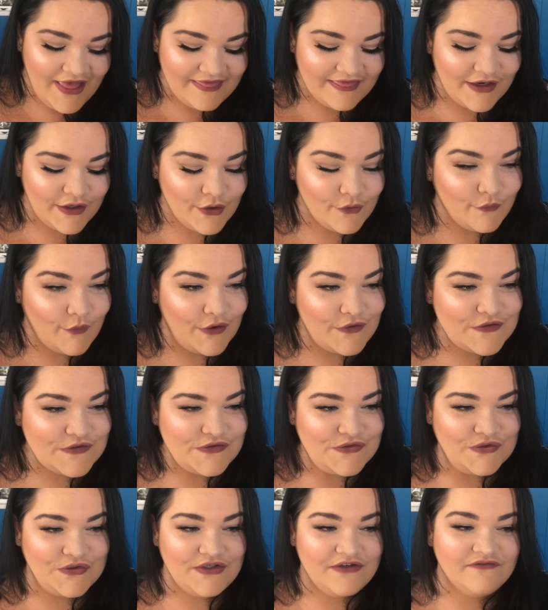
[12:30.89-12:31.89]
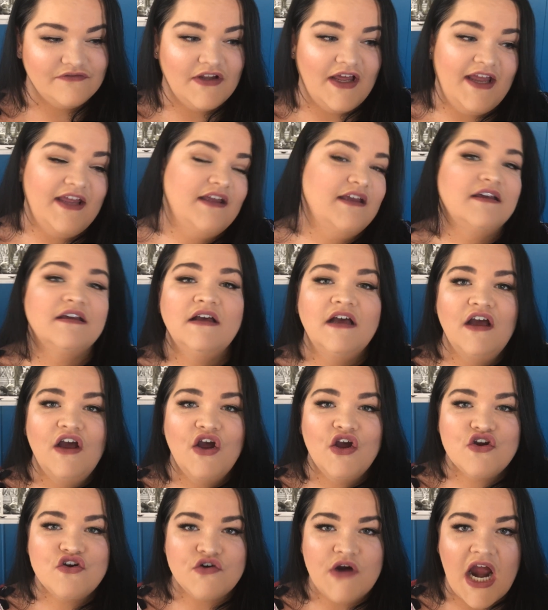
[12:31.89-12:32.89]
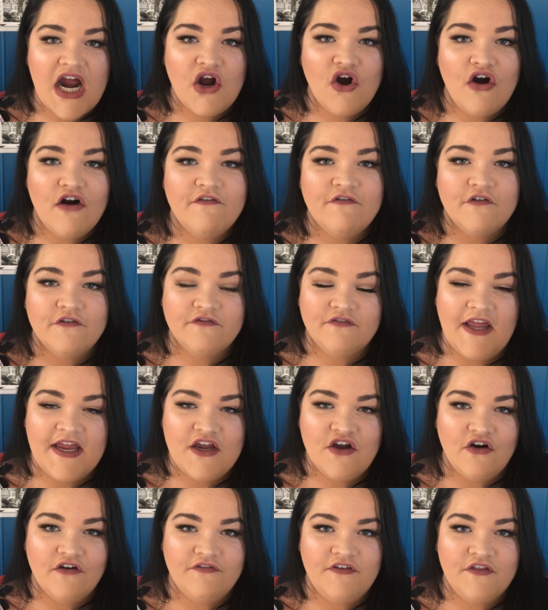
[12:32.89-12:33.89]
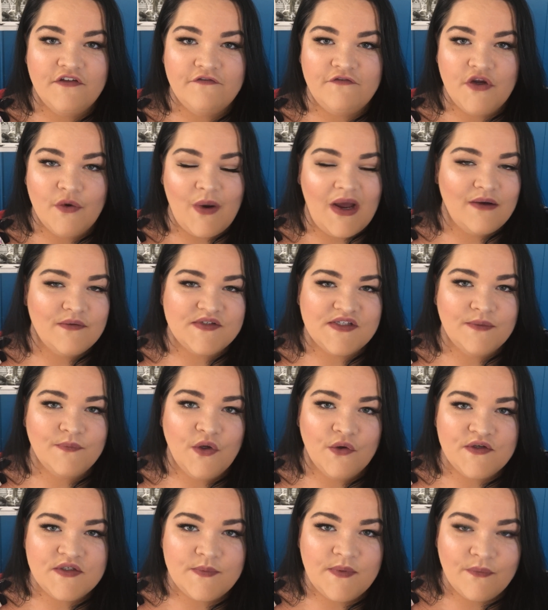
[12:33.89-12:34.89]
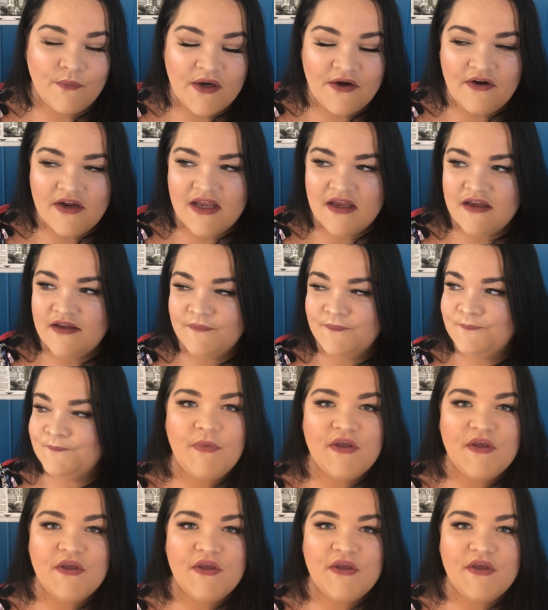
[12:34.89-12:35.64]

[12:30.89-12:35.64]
that it won't sort of like crack off or flake off in the few hours I'm going to be wearing it,